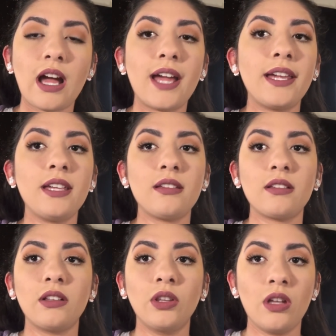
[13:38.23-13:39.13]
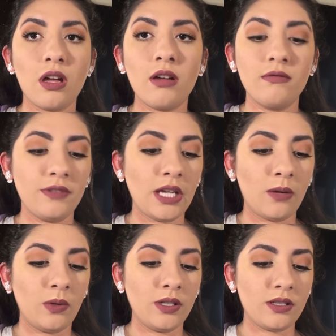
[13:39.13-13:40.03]
I love
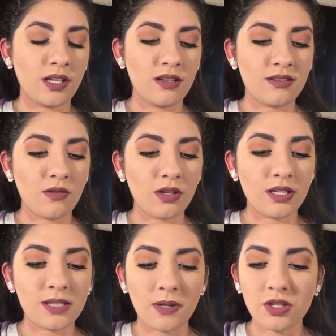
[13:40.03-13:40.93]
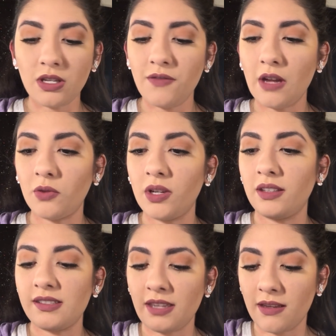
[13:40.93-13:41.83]
that one. It is so good, especially if you have
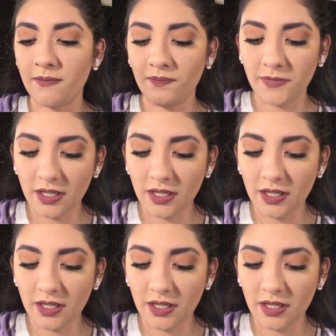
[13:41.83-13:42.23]
oily skin.